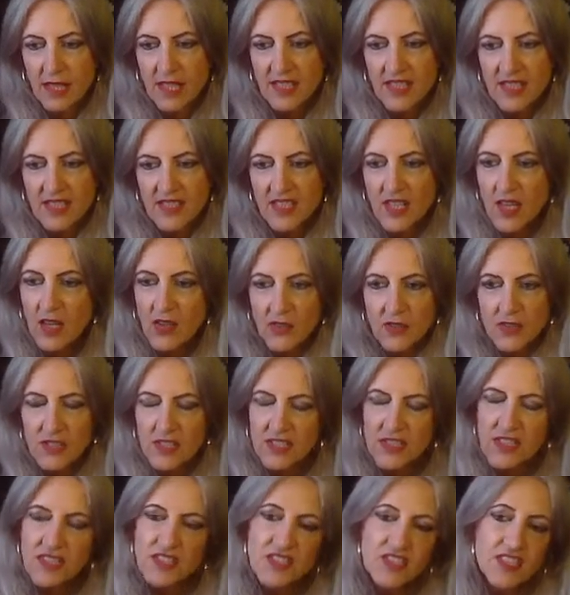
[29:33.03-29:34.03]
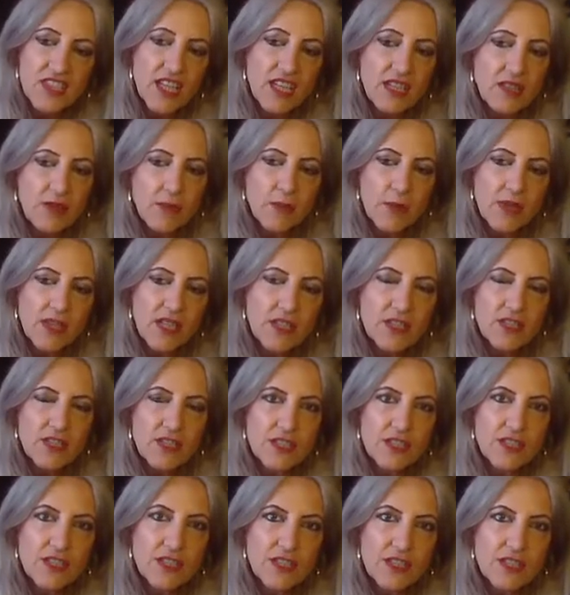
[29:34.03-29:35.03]
and it's hard to
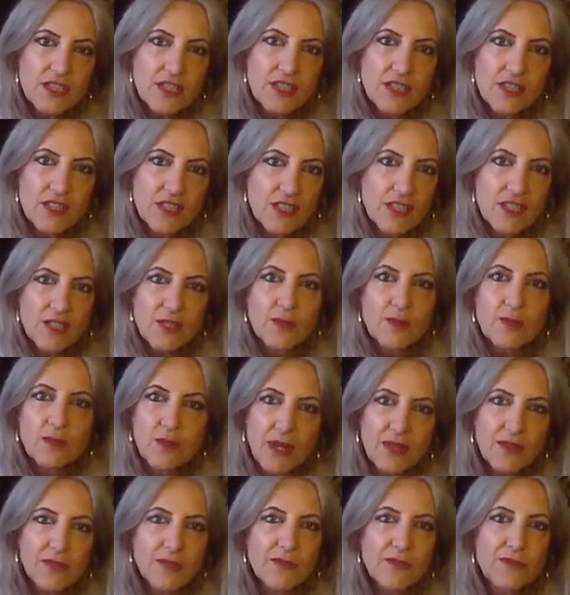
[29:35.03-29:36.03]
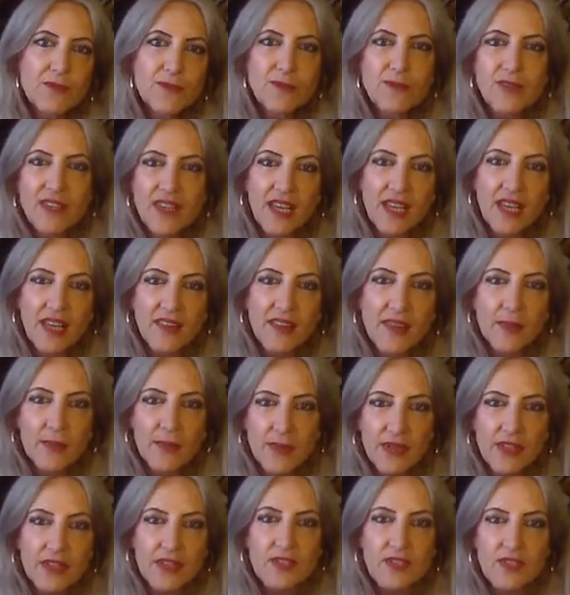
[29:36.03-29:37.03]
distinguish one from the other
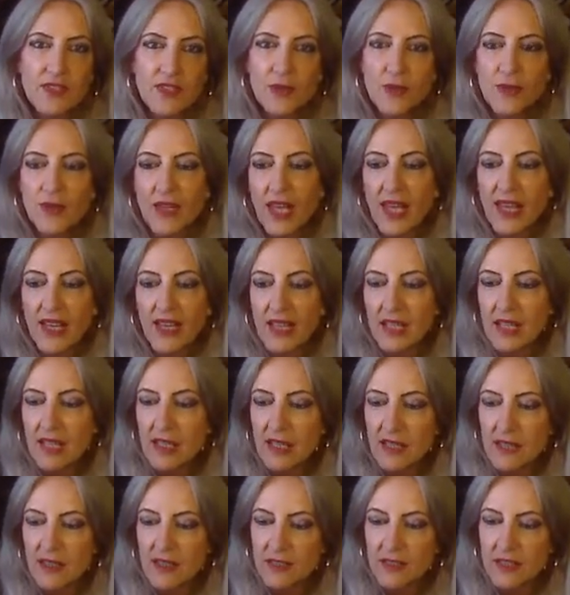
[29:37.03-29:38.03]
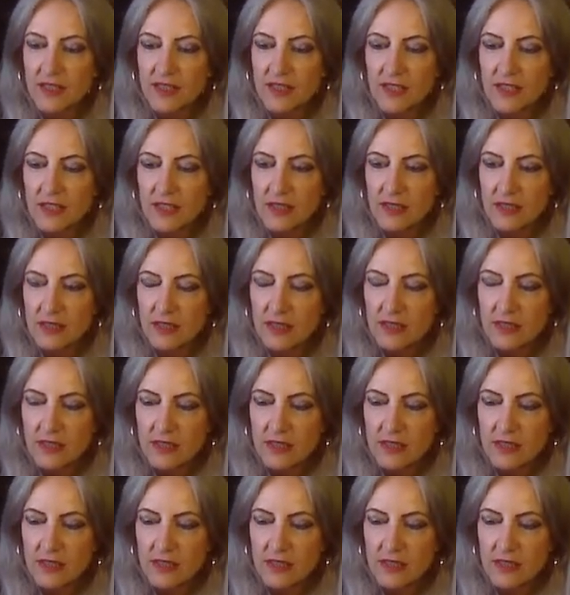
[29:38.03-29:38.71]
because you're that close.